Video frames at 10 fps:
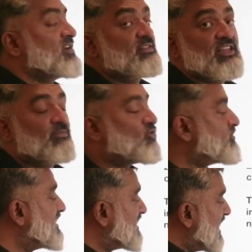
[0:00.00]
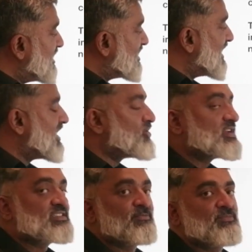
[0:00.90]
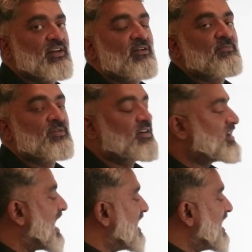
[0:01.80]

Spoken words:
The moment I try out a simple number, I